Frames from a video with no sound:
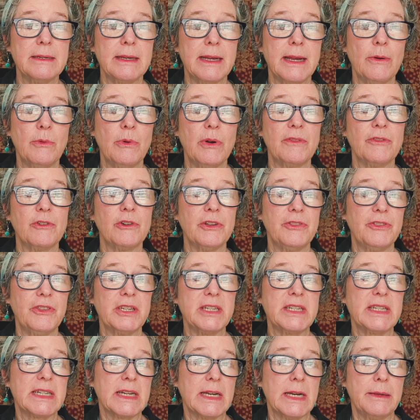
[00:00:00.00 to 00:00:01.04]
However, at
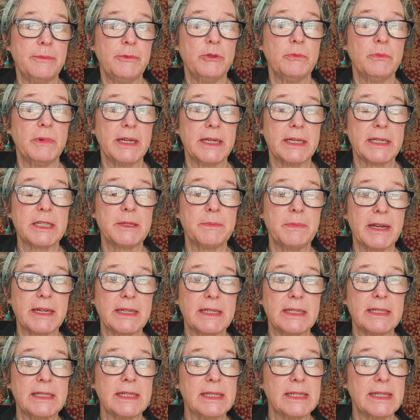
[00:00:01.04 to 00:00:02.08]
this time, you might
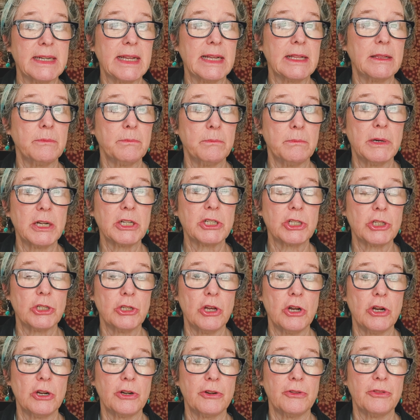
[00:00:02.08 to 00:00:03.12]
expect it to take much
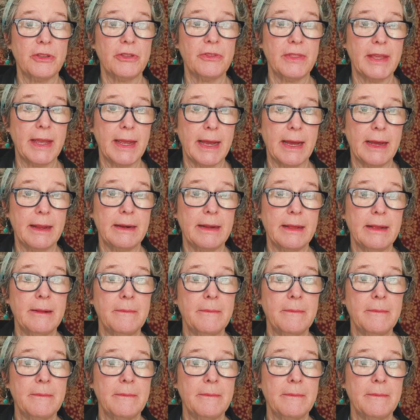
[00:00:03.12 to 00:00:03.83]
longer than that.